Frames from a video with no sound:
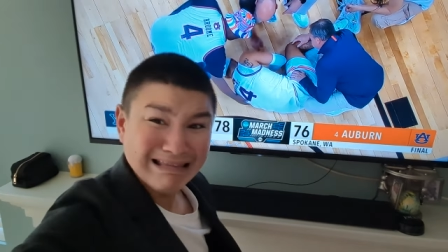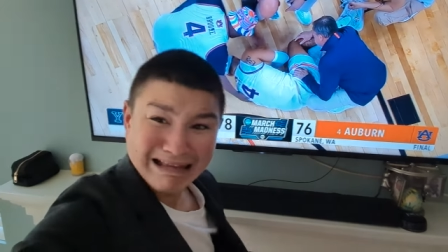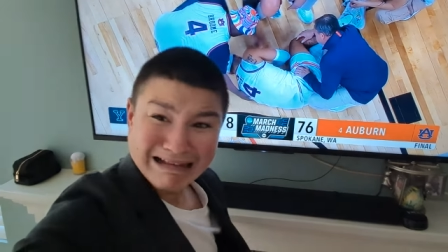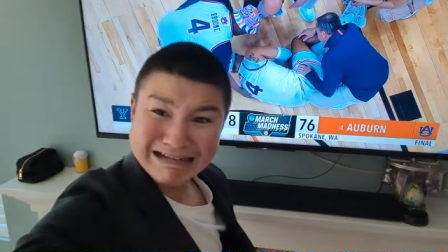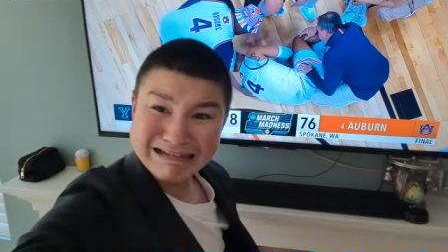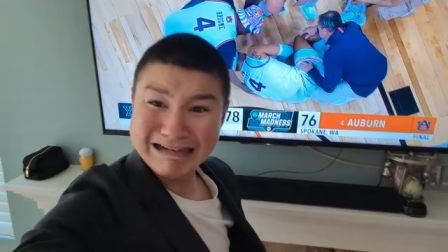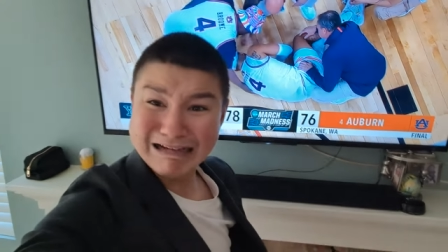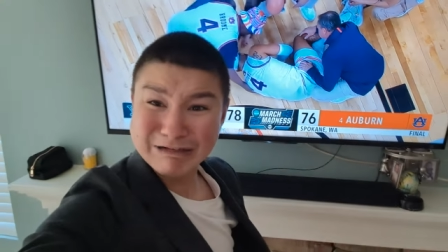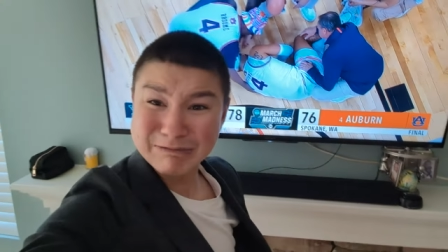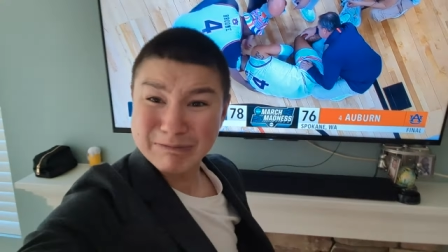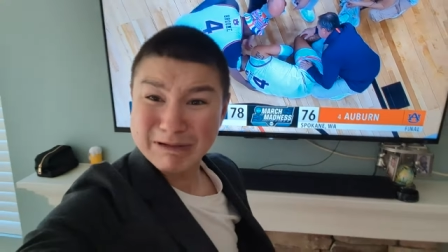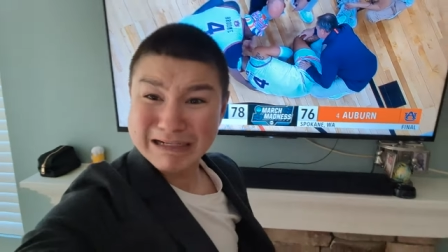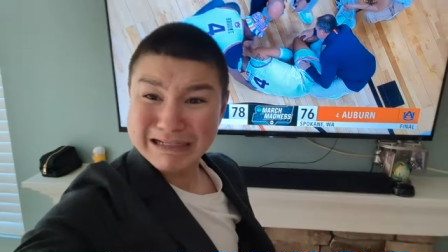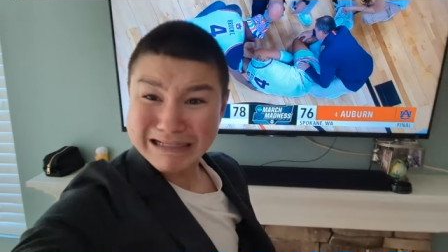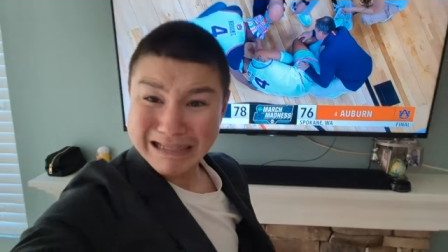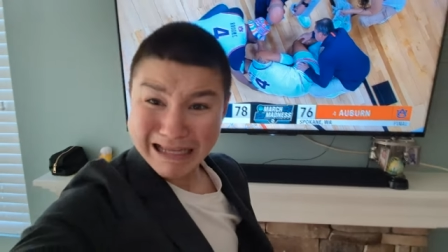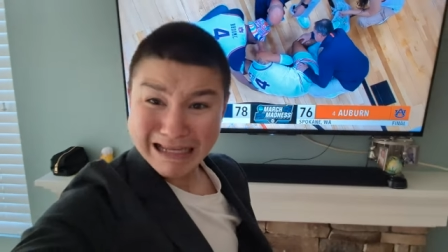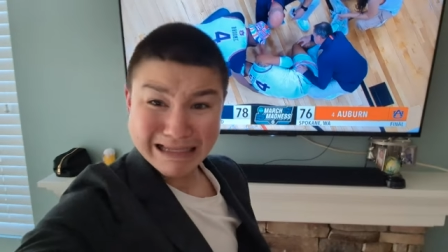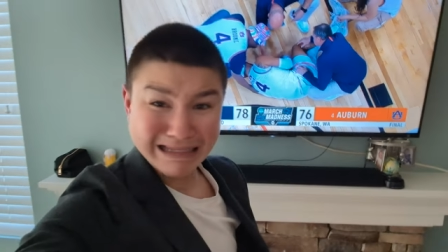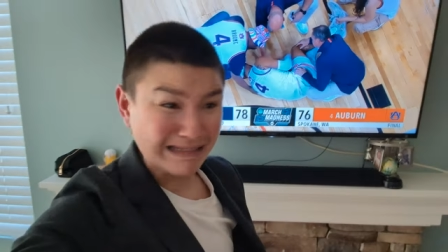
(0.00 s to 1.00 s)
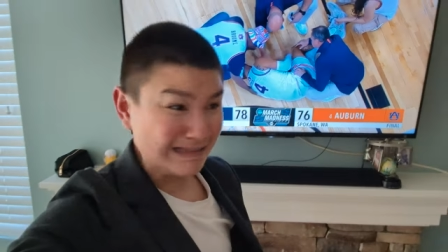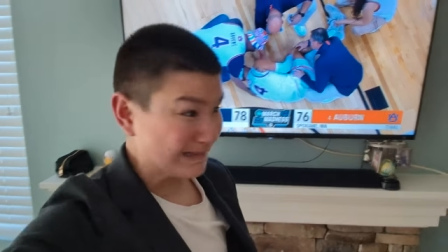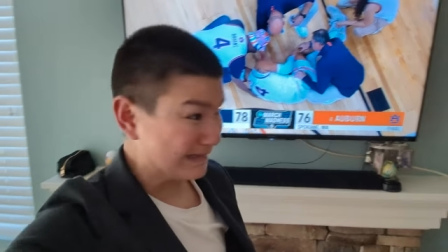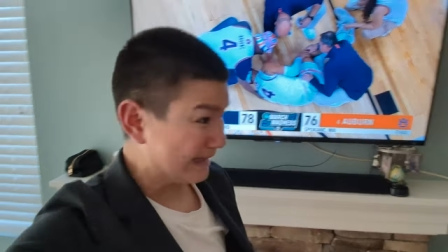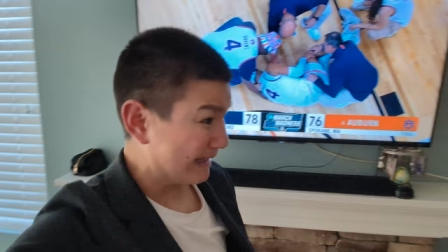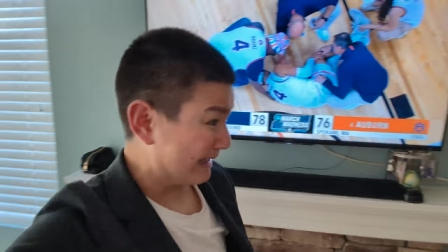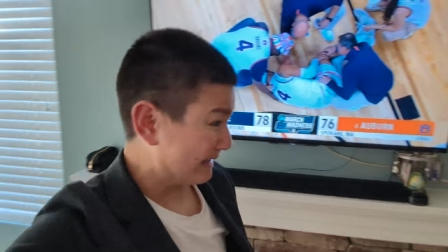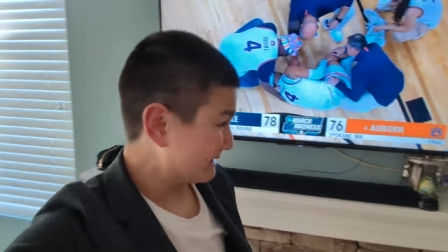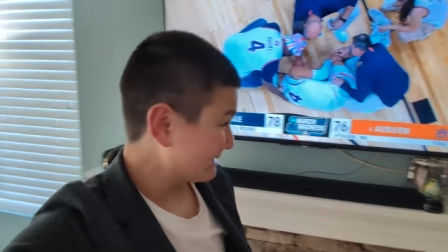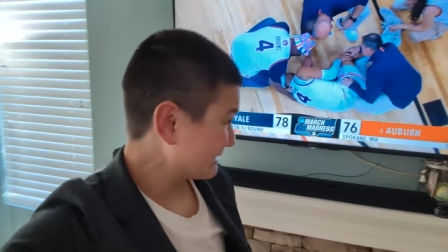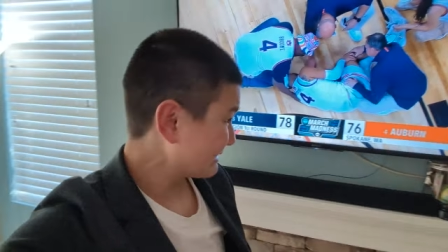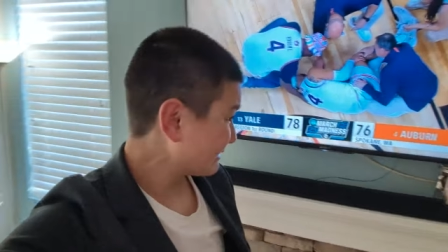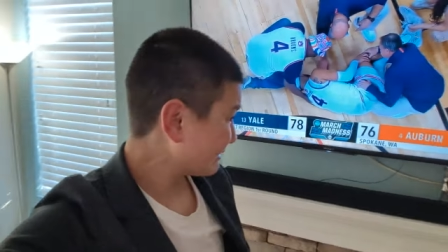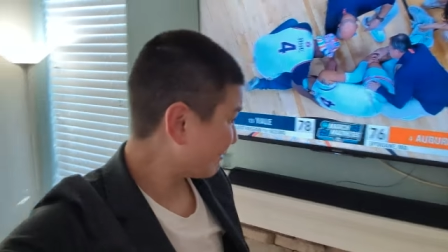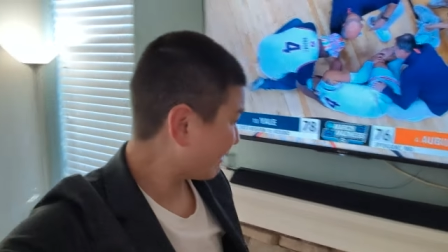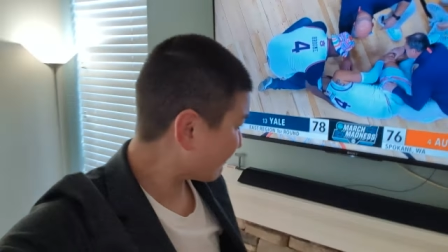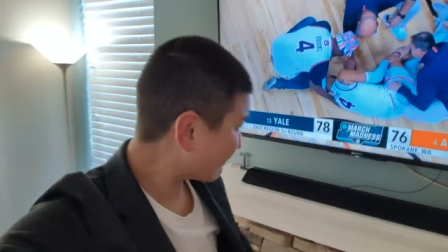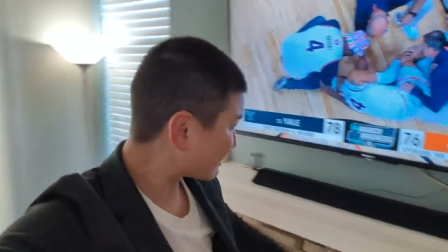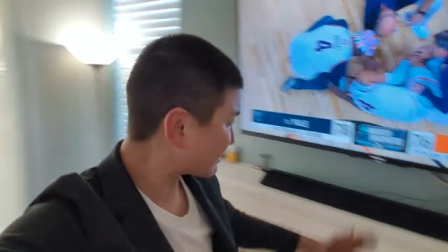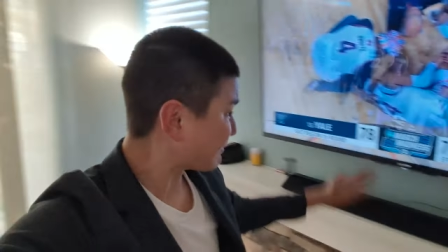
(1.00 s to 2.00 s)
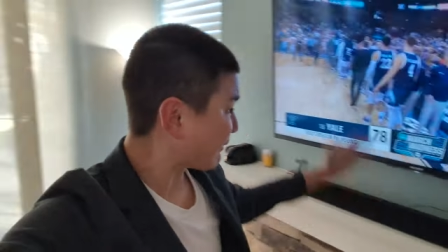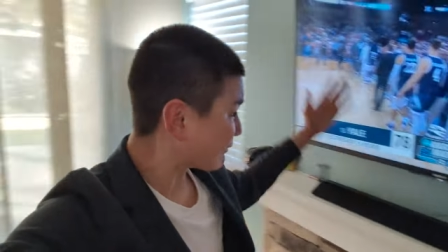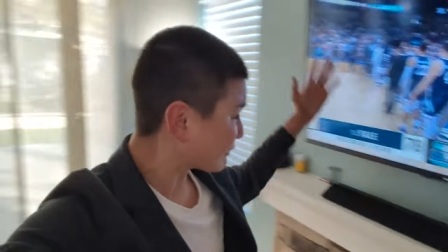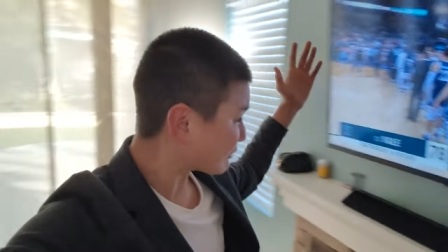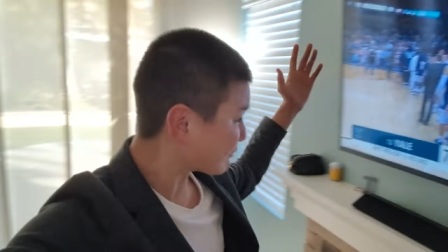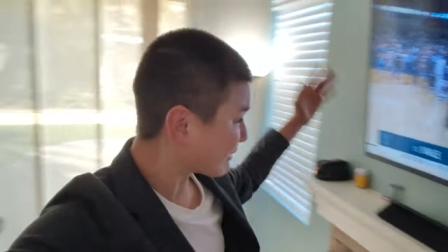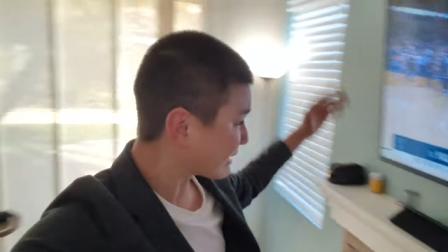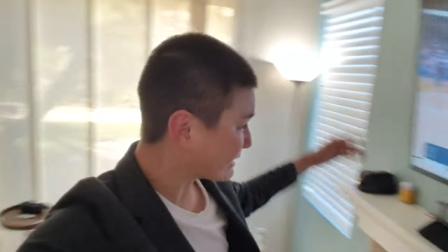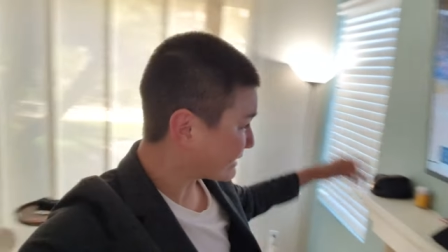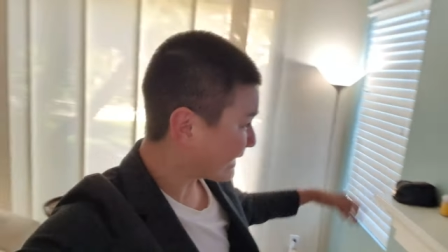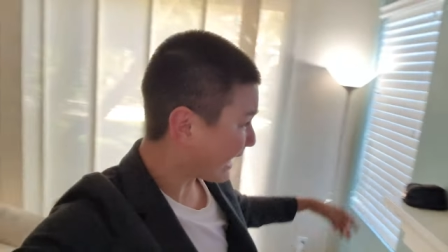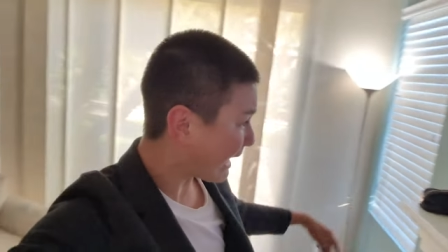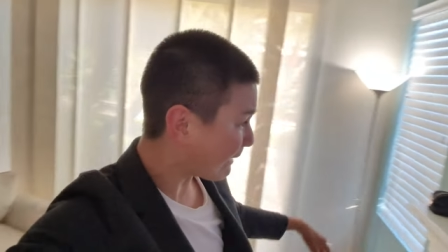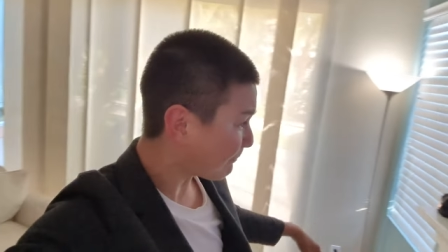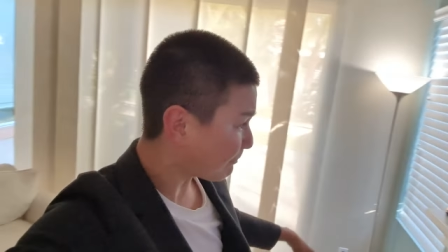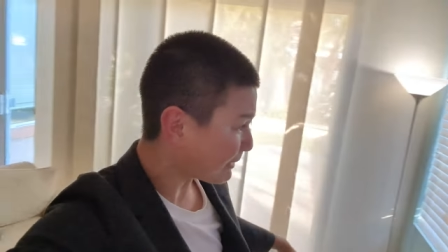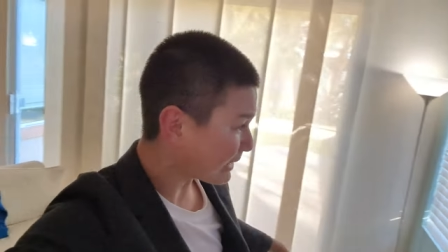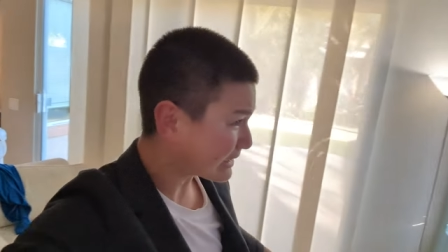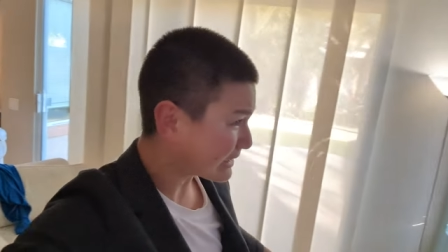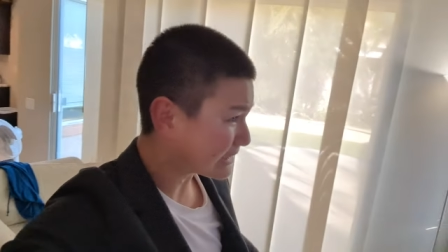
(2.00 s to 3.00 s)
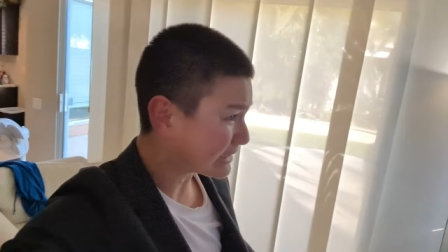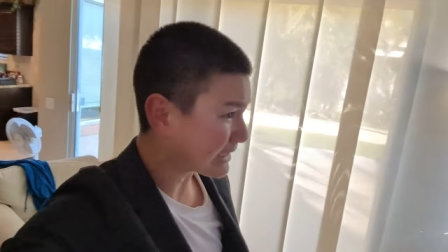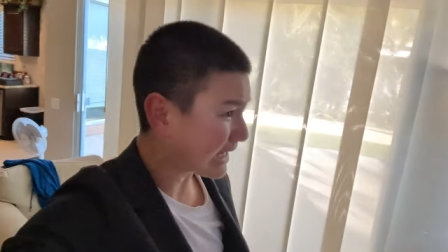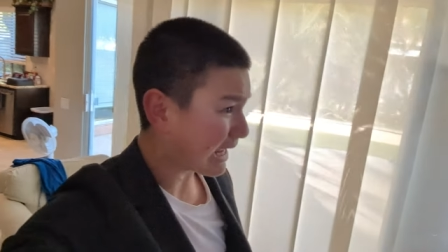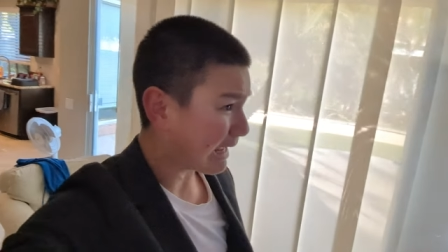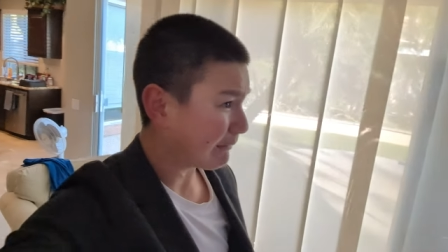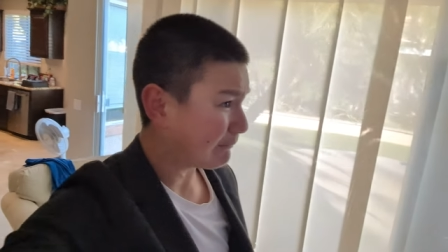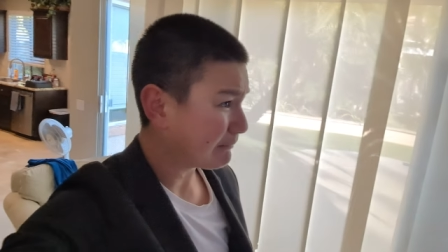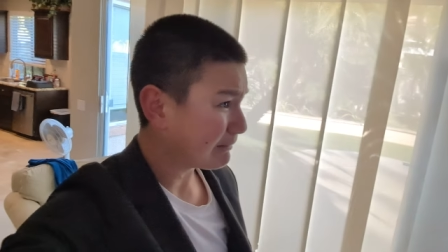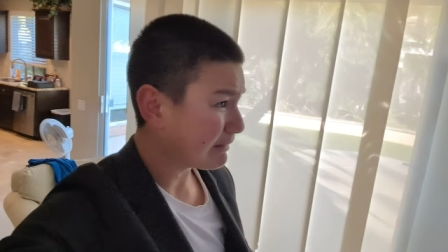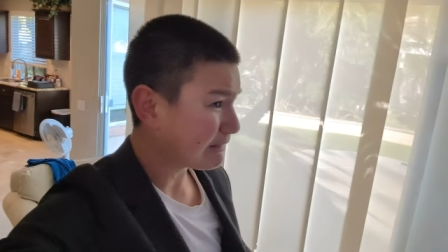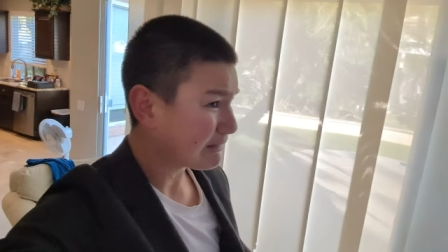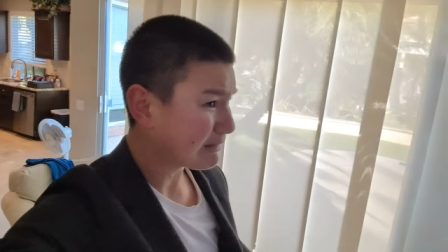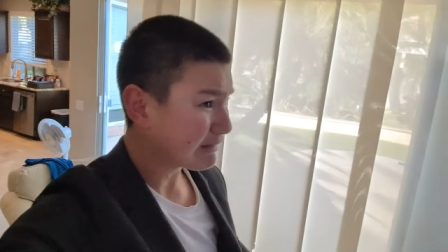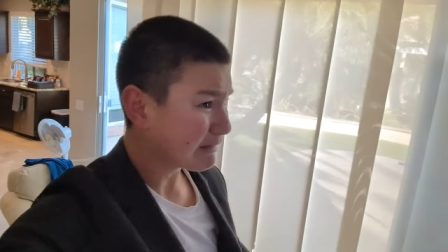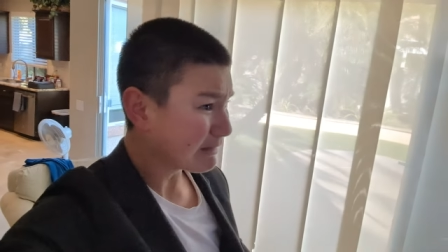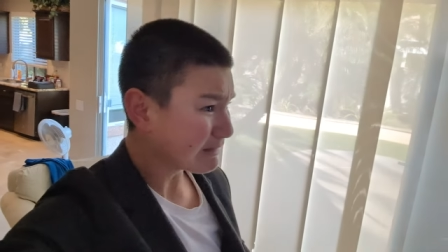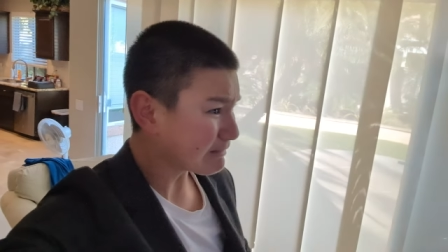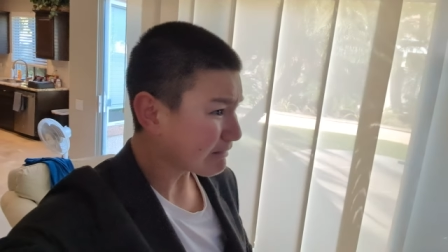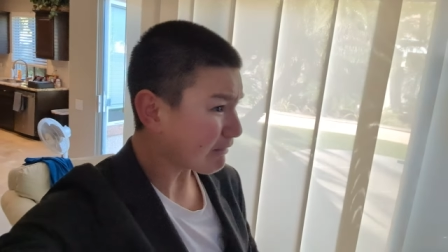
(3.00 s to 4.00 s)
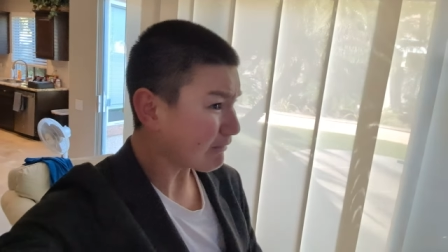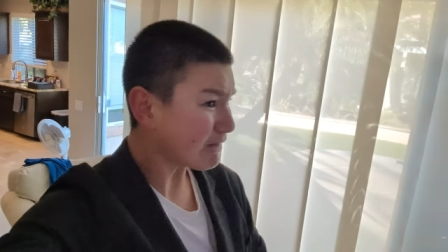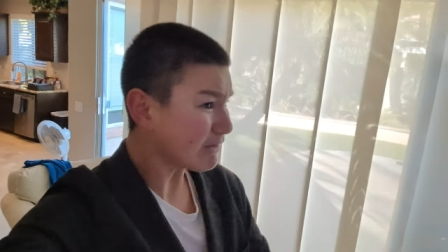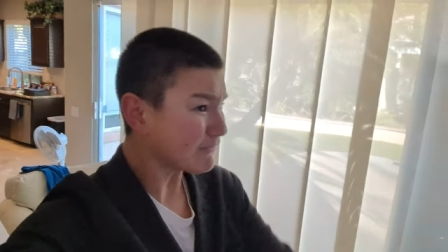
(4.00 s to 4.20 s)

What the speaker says: This is ridiculous. We were supposed to win championship. Don't